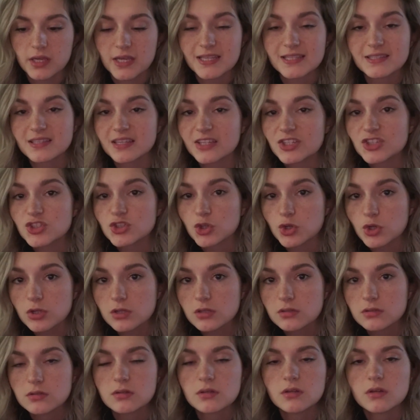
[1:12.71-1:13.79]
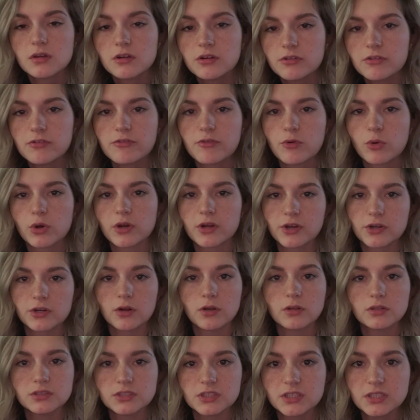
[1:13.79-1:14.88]
essential for your
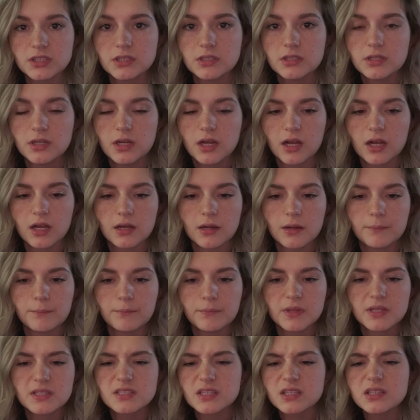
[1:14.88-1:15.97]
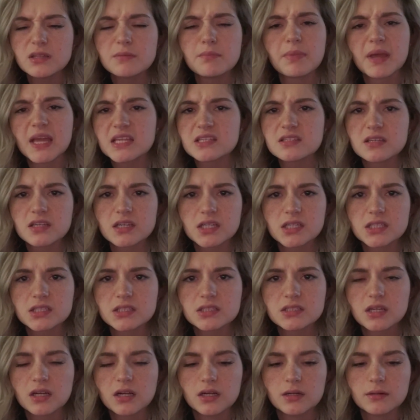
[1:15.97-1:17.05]
altar. It's like the
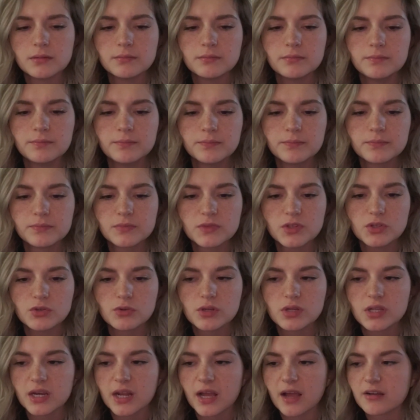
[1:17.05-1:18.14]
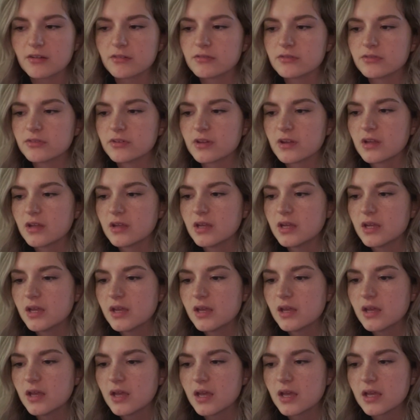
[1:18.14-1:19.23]
basics. You can have
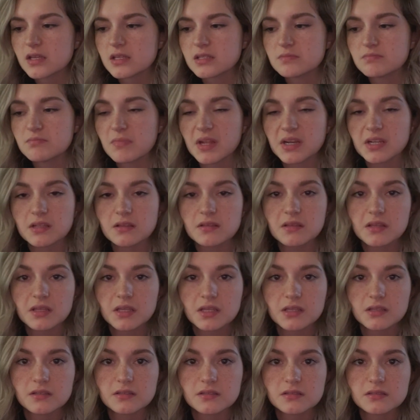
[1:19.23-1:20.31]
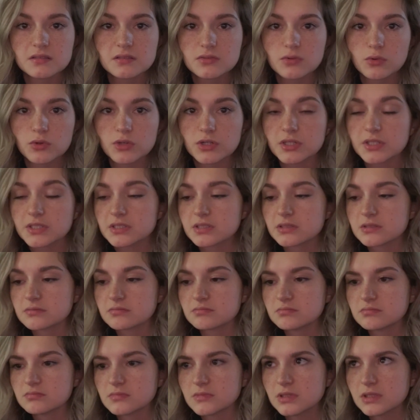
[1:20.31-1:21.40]
as many things or as
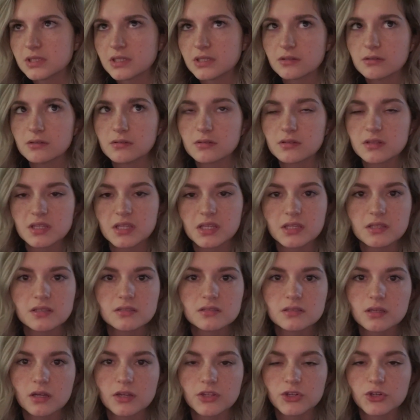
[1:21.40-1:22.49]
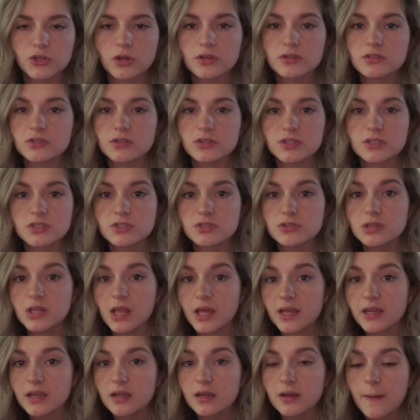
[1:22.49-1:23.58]
little things on your altar as you'd
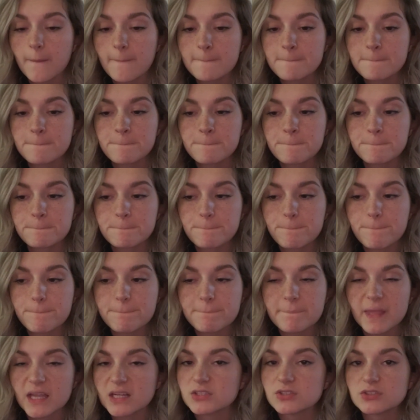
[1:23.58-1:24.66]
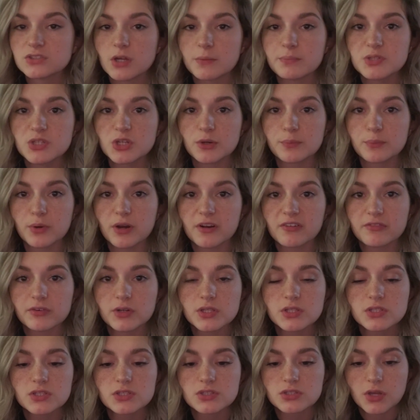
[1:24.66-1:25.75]
like. It's up to your
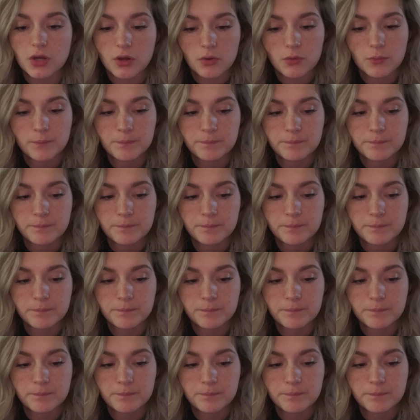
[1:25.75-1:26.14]
preference. So,